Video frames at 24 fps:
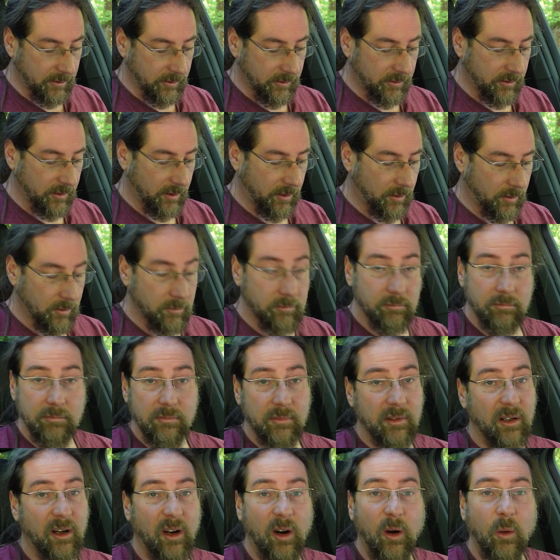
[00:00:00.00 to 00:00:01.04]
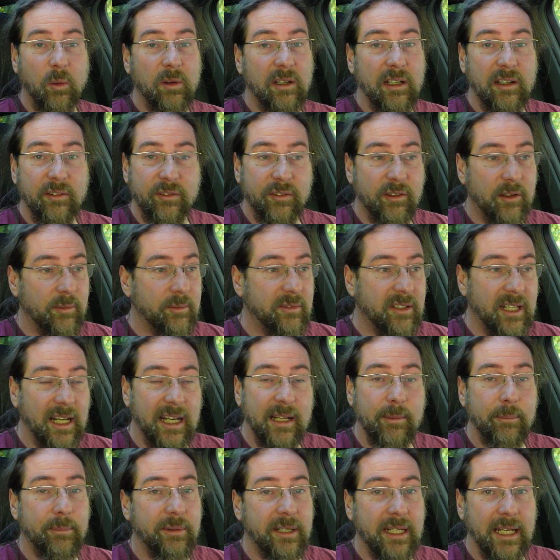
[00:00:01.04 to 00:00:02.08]
so only from
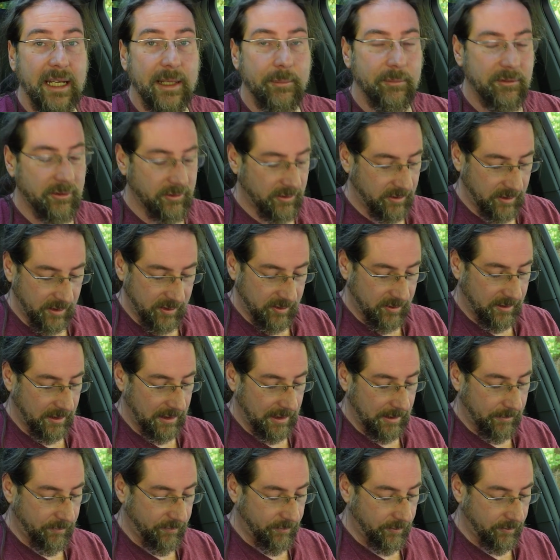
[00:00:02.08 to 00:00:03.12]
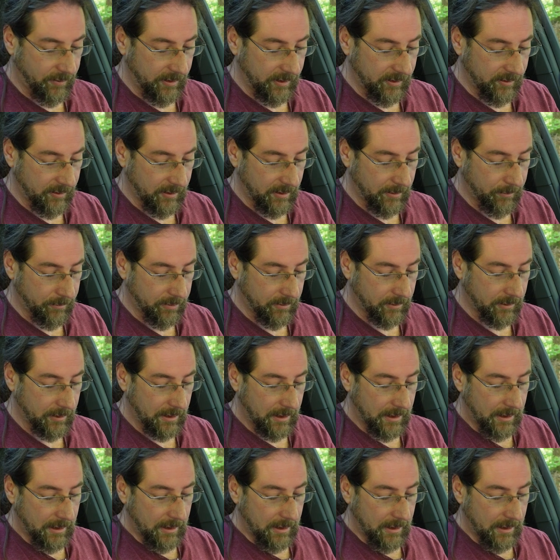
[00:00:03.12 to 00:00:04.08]
10 p.m. to 6 a.m. for example.